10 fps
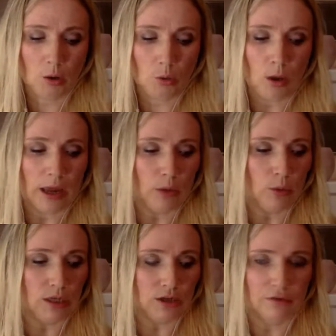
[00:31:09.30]
where
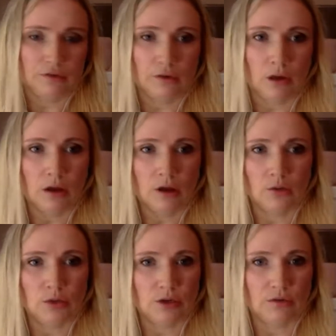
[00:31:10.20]
we don't feel
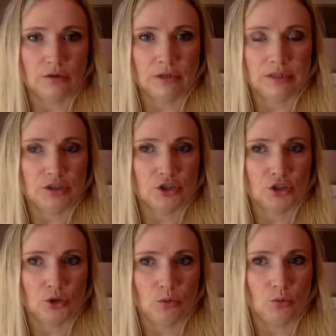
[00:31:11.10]
heard, we don't feel listened
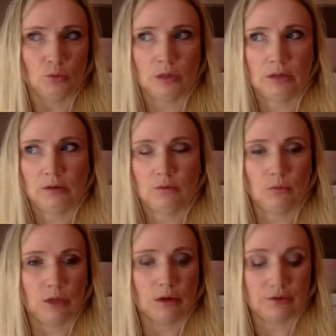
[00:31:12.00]
to, we're
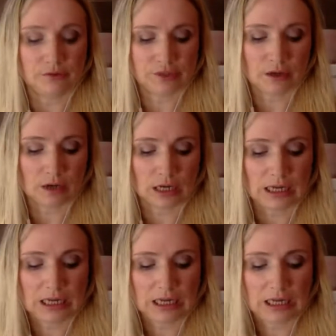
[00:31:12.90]
kind of stuck,
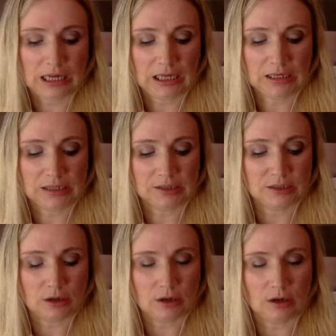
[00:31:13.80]

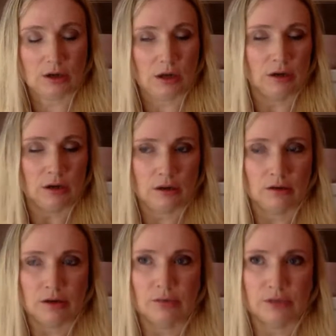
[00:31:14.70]
is,
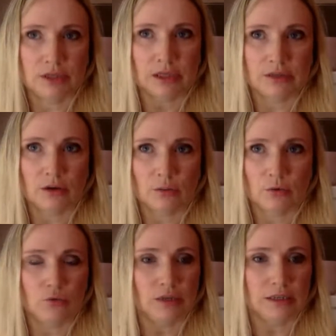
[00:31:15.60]
and there was an
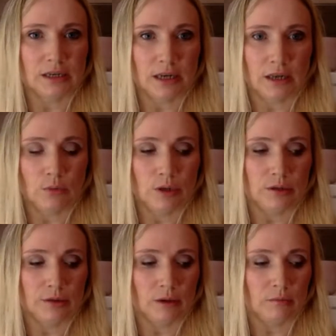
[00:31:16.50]
example recently
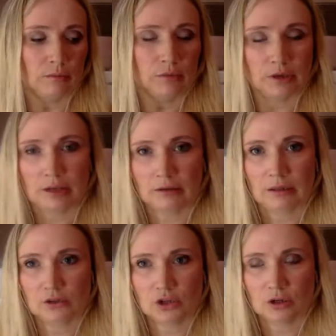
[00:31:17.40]
with the
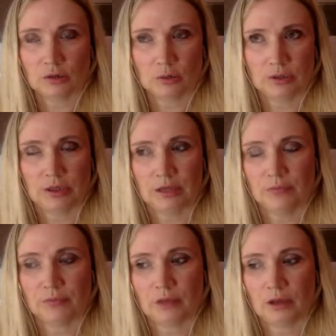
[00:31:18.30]
Catholic Church, with the
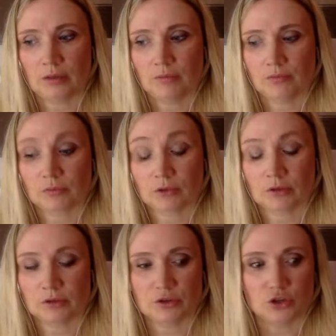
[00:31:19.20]
I think
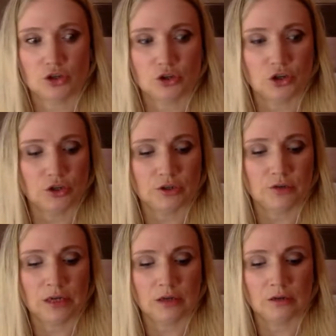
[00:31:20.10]
it was the Church of
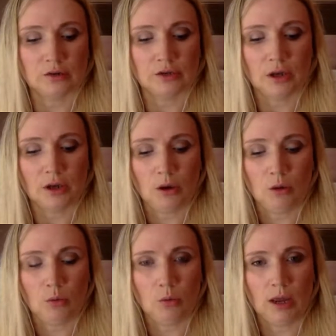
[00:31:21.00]
England,
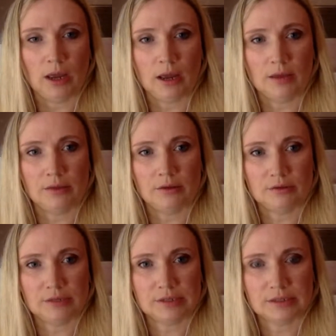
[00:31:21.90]
where
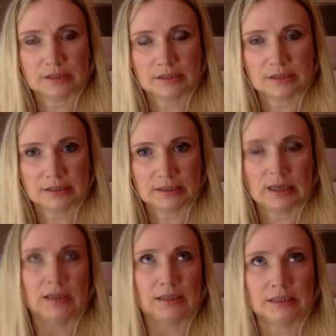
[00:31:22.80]
there is
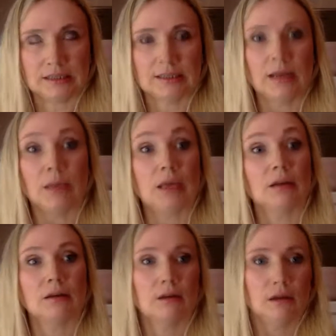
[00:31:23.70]
systemic